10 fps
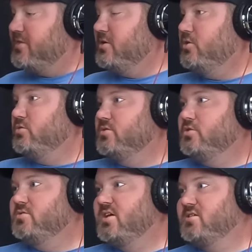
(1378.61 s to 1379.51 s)
think
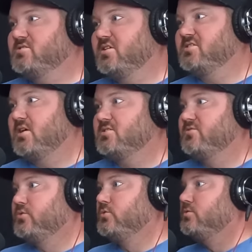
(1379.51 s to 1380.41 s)
you take a
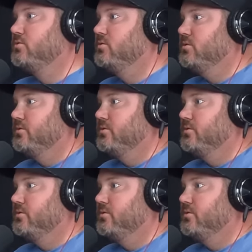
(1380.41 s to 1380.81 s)
successful